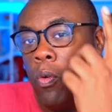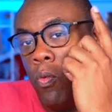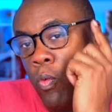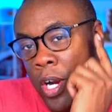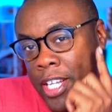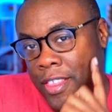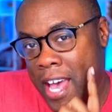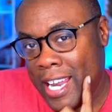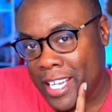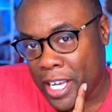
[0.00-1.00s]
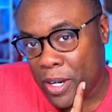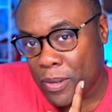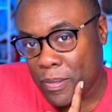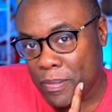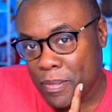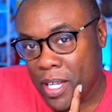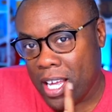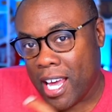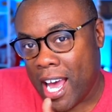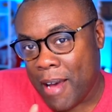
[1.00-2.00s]
where did that go?
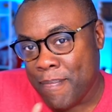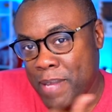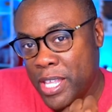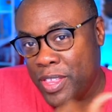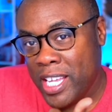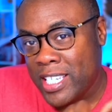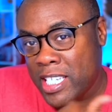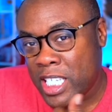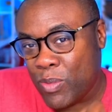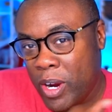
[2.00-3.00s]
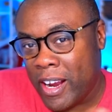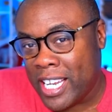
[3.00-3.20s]
Methinks this is where it